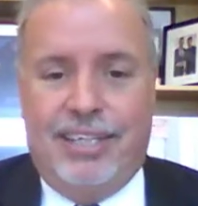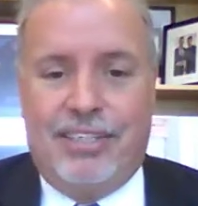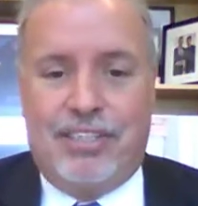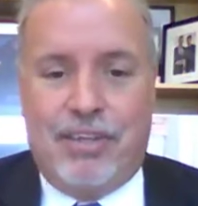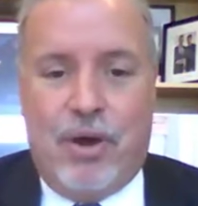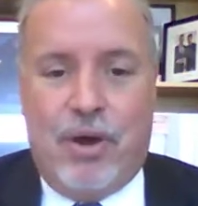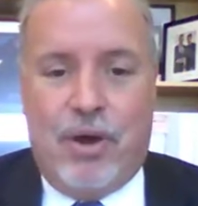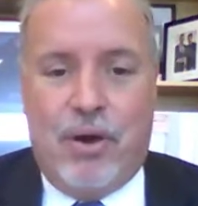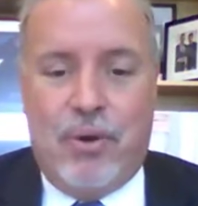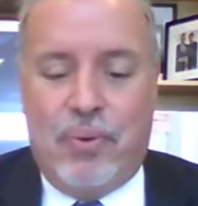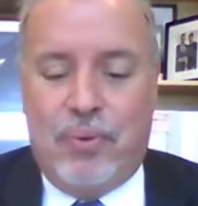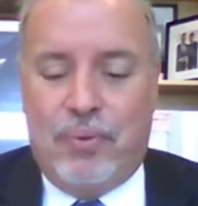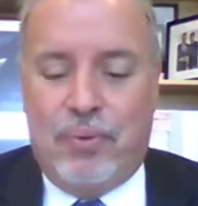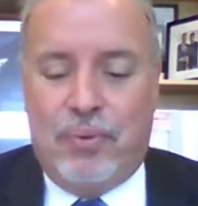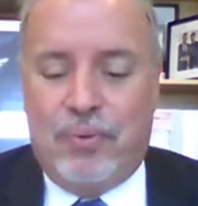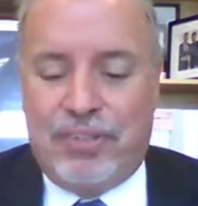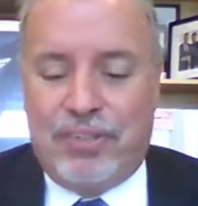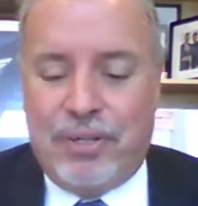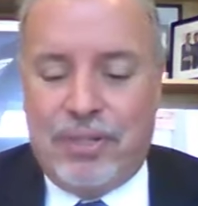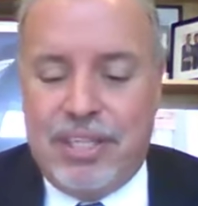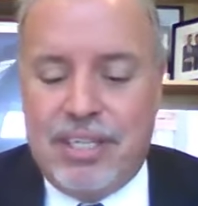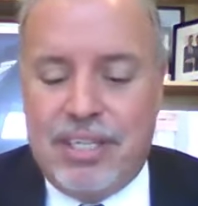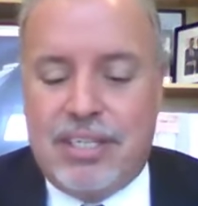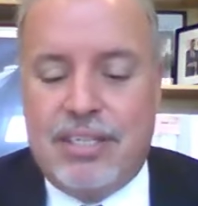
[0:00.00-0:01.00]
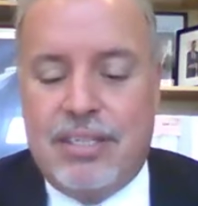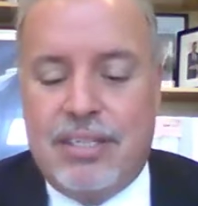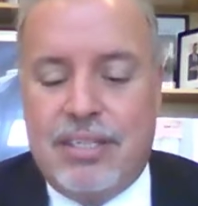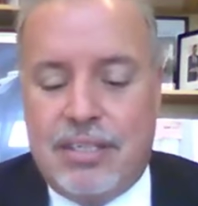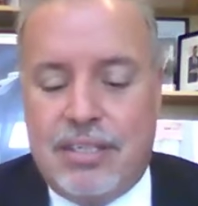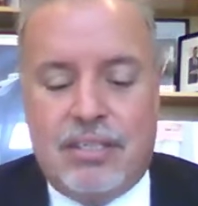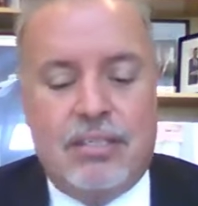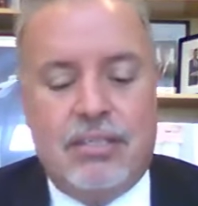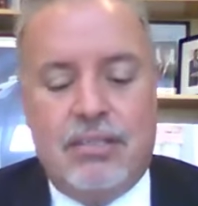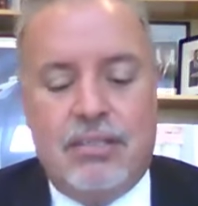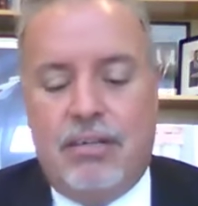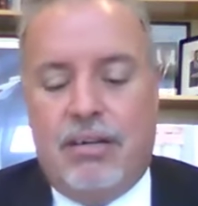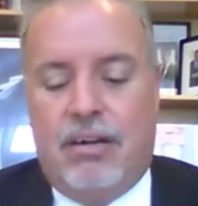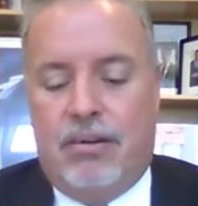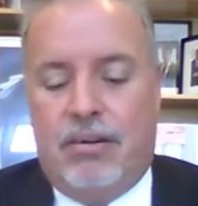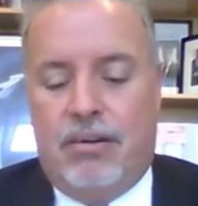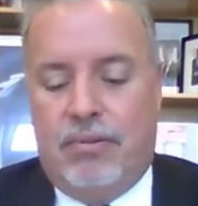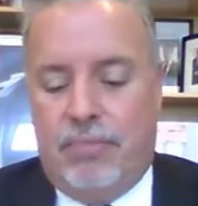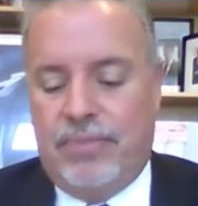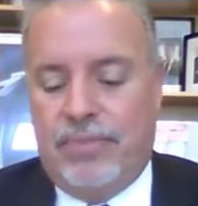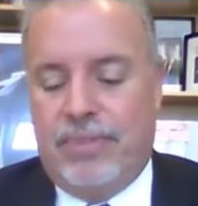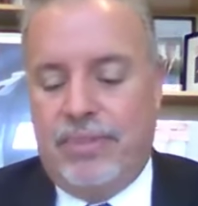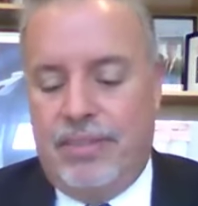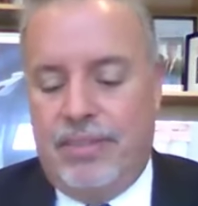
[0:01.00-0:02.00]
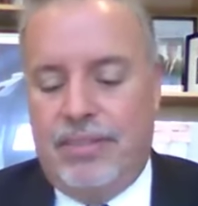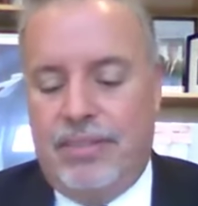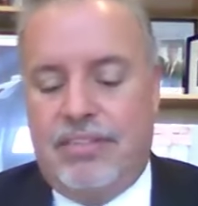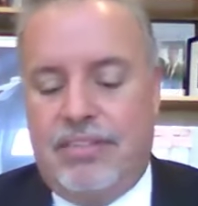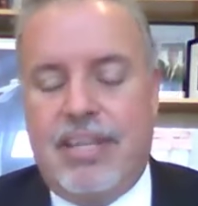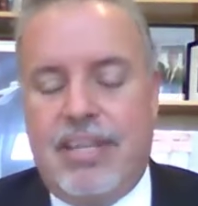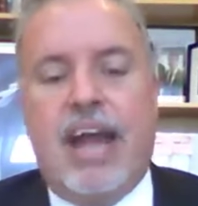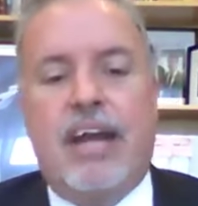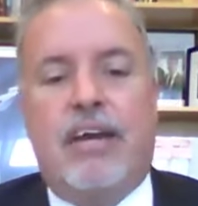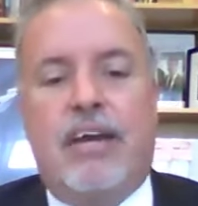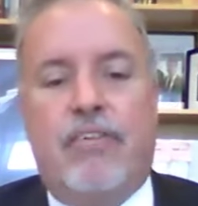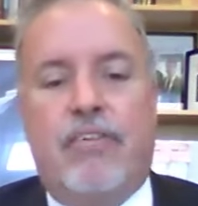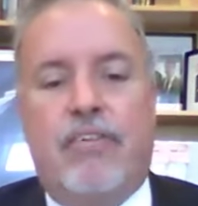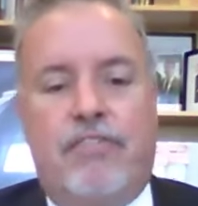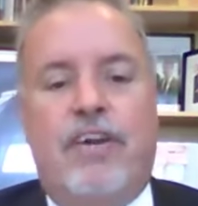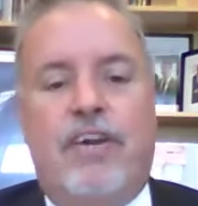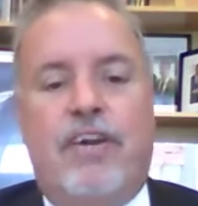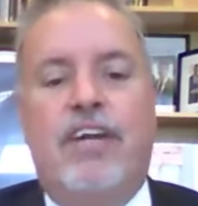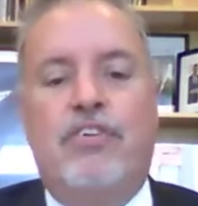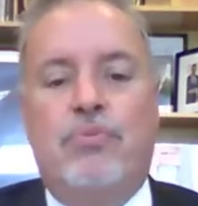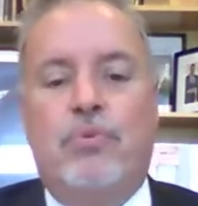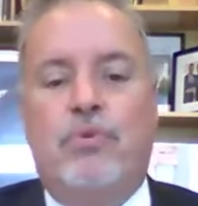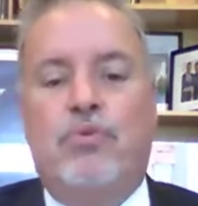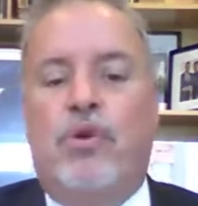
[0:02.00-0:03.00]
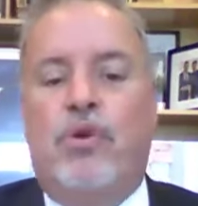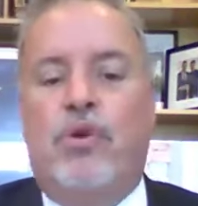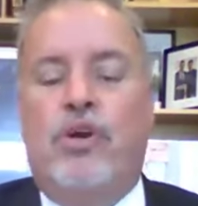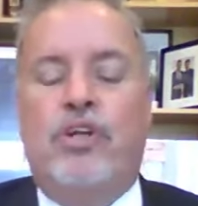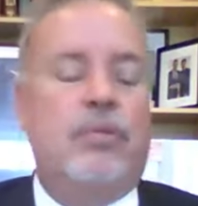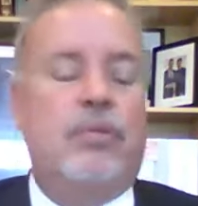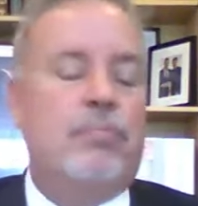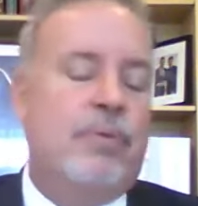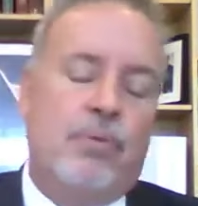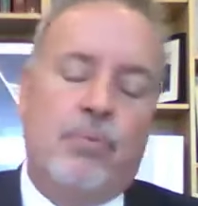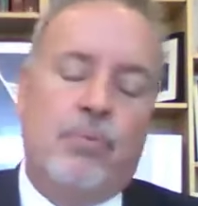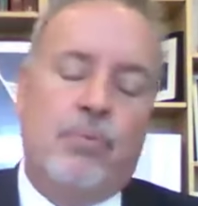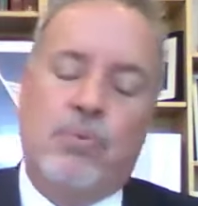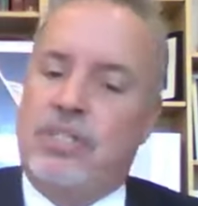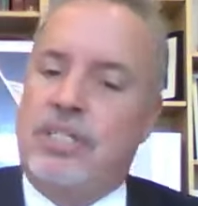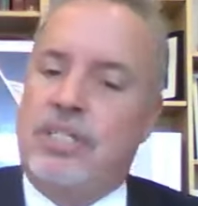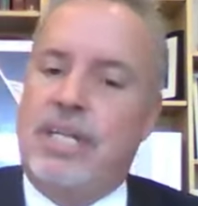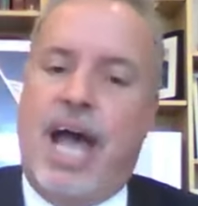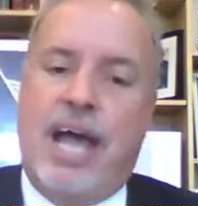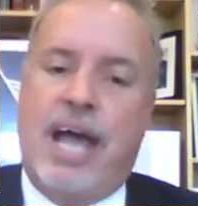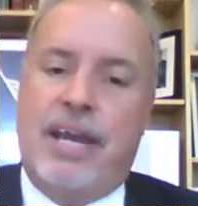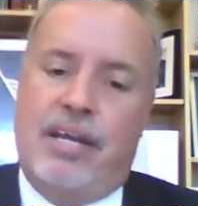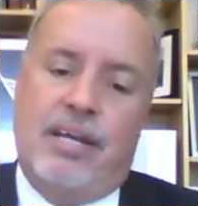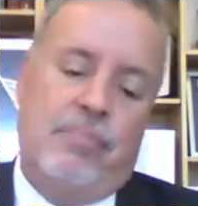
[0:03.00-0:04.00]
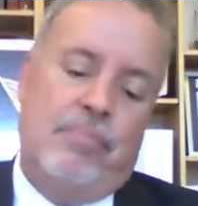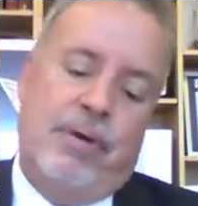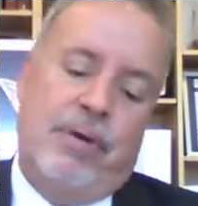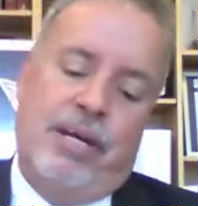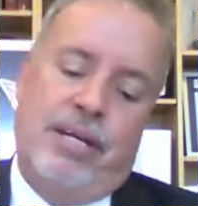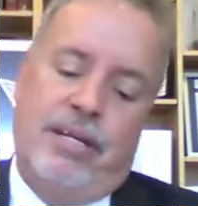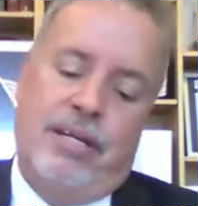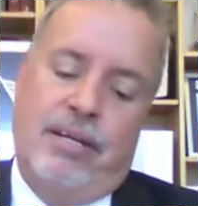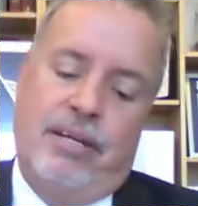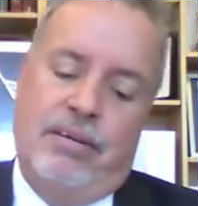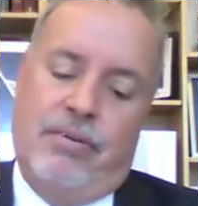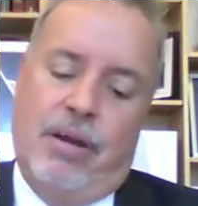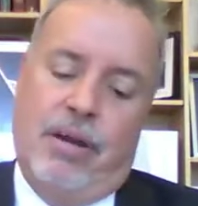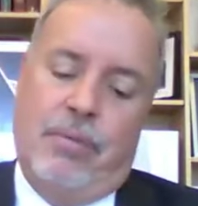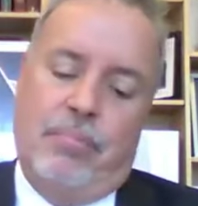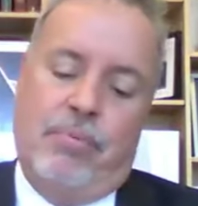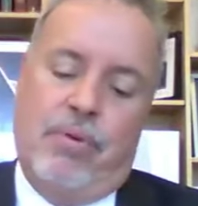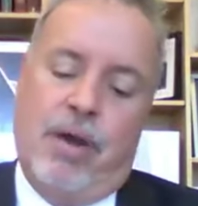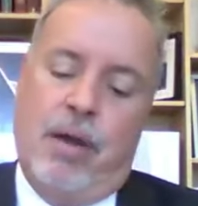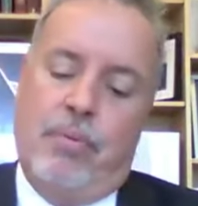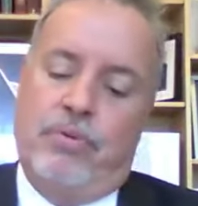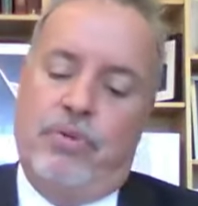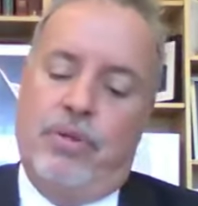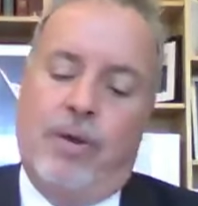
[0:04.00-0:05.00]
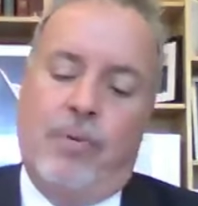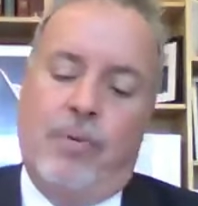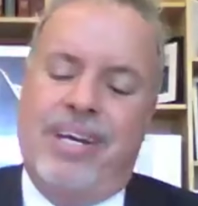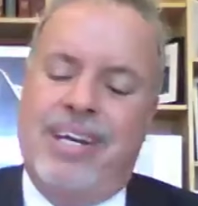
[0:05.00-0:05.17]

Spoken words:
So this is, the sacrifice was worth it, but it was not anybody here, I promise you.